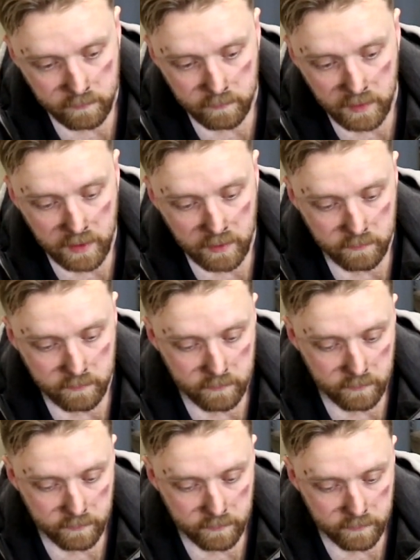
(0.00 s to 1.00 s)
yeah,
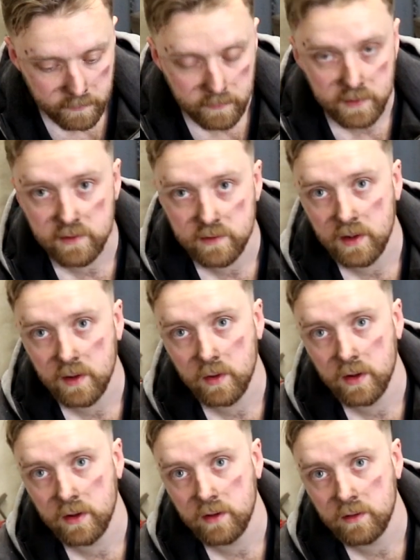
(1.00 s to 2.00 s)
this is how
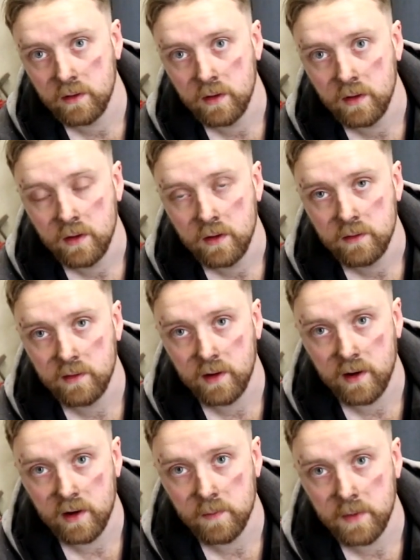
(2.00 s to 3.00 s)
I
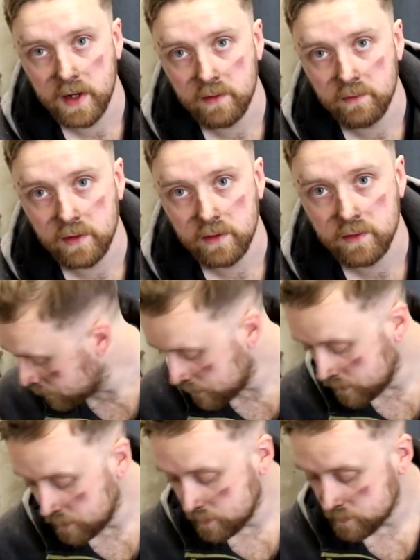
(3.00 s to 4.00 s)
take care of my anvils.
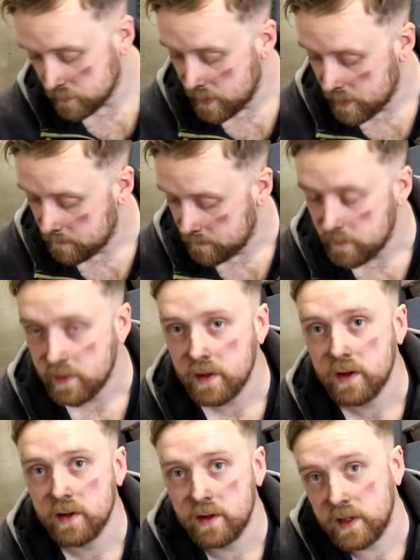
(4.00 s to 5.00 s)
So yeah,
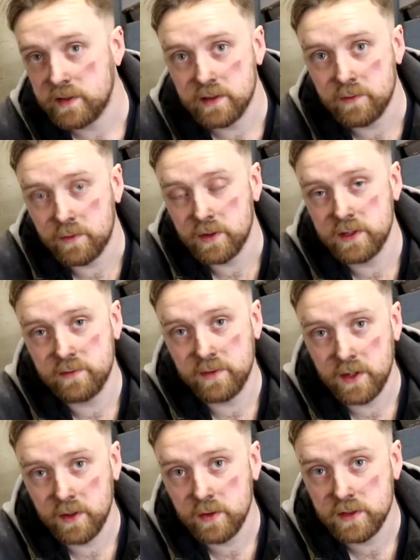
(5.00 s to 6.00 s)
that's it for this
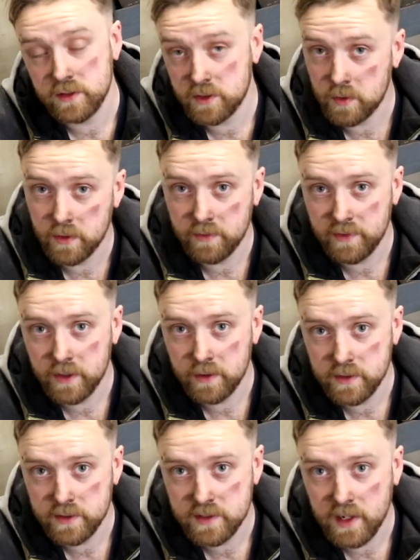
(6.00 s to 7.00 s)
video. It's a shorter
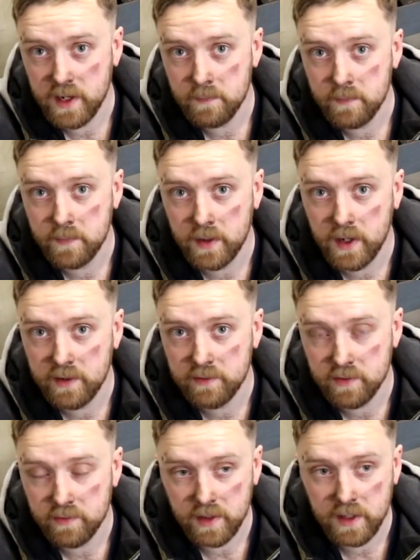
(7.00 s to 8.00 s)
video this time. I
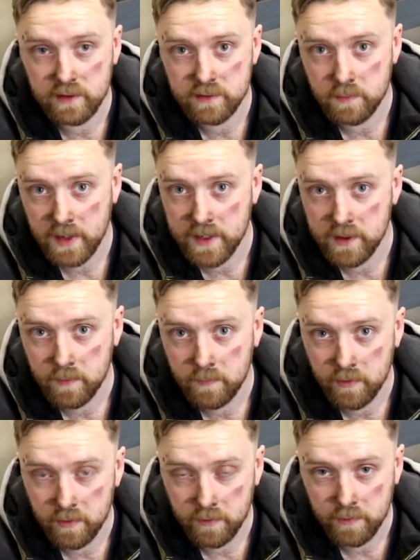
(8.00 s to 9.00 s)
have something else planned
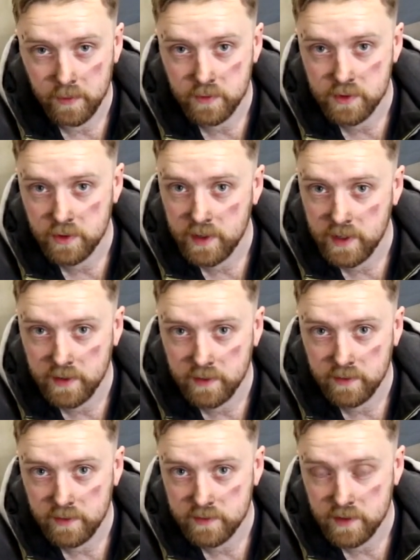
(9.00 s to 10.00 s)
up for the future,
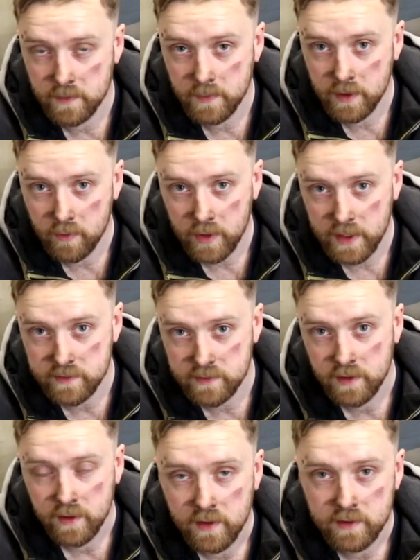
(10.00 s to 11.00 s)
and it's going to be
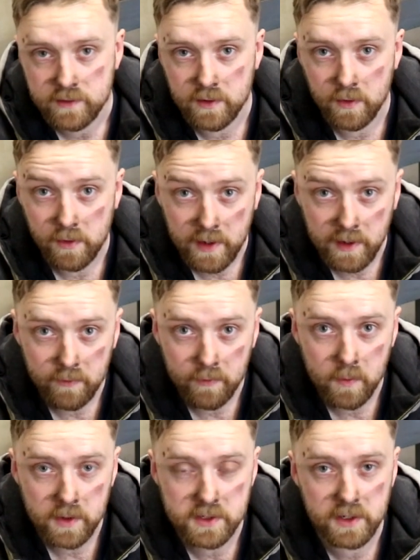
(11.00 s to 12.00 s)
great. So thank you
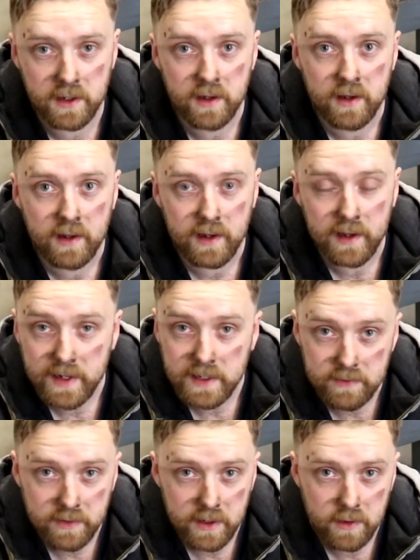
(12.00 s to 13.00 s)
for watching. Like
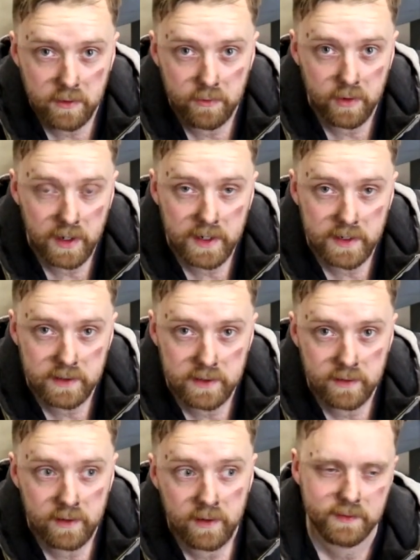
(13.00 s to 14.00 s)
the video if you liked
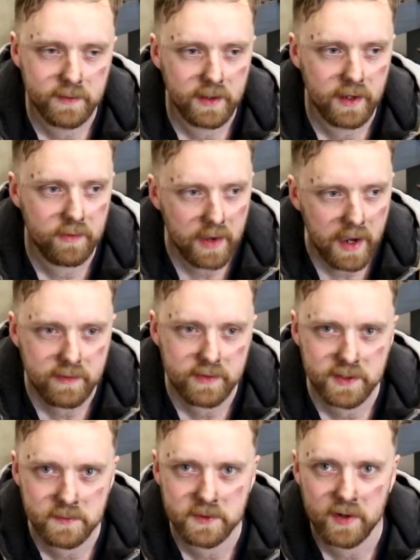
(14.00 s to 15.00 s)
it. If you
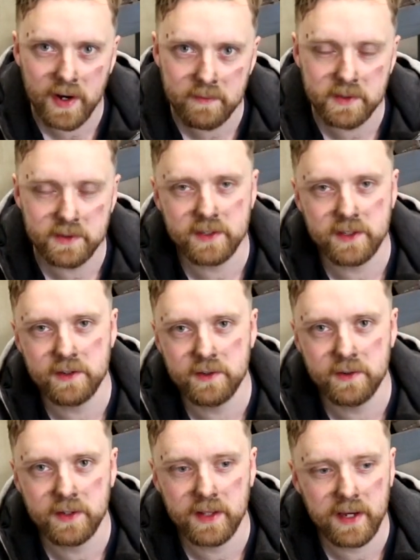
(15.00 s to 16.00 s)
haven't subscribed, consider
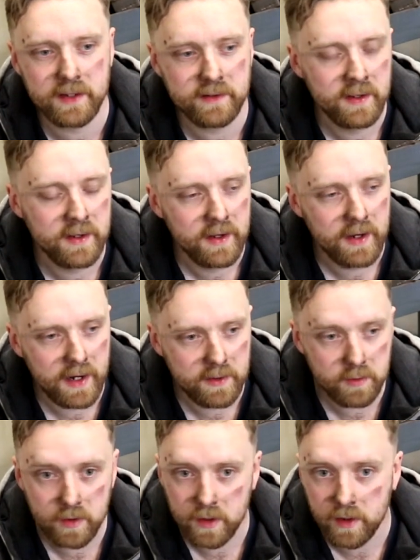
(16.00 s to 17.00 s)
doing that. I
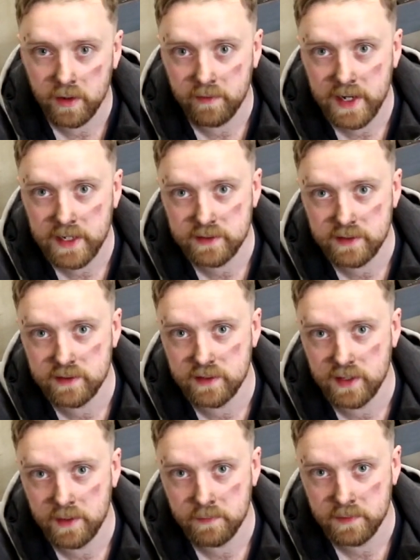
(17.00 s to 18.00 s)
do a lot of
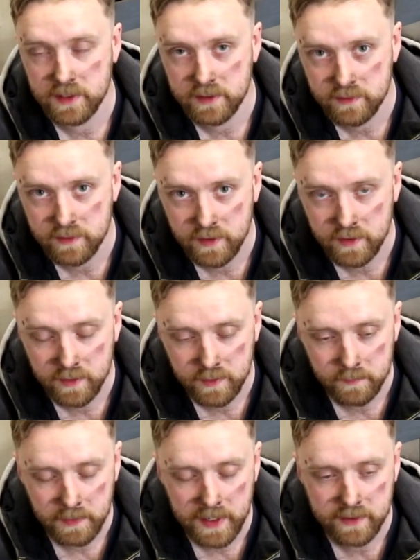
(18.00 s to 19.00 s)
axes, and I'm
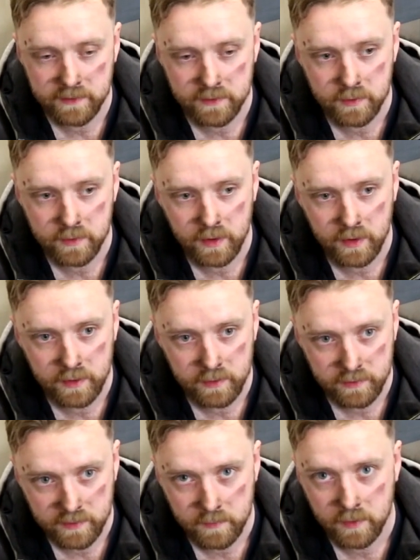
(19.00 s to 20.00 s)
planning to do
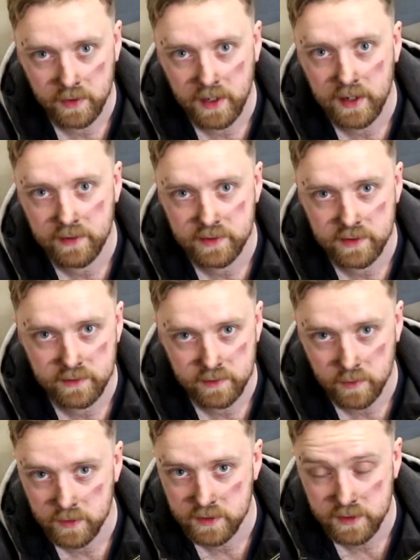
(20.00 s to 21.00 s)
some more knives and
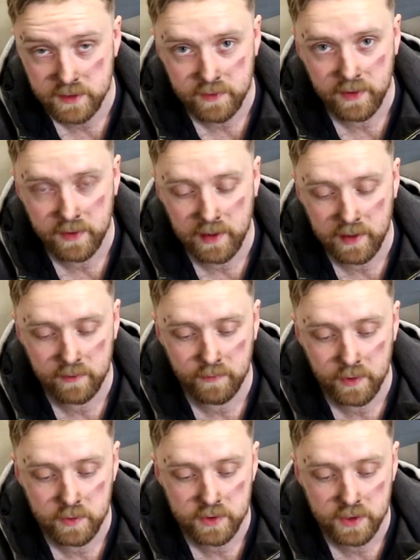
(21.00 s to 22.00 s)
swords and stuff like that in the
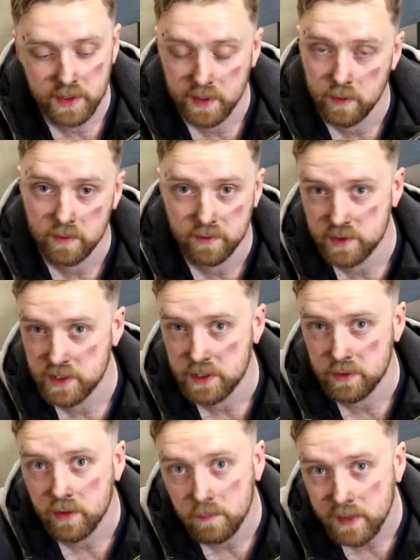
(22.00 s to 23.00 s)
future, and also
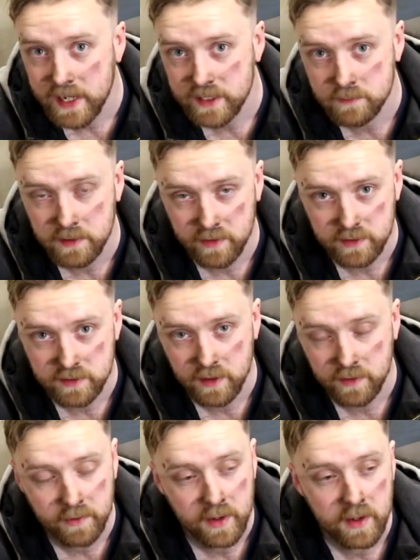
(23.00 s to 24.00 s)
general blacksmithing stuff.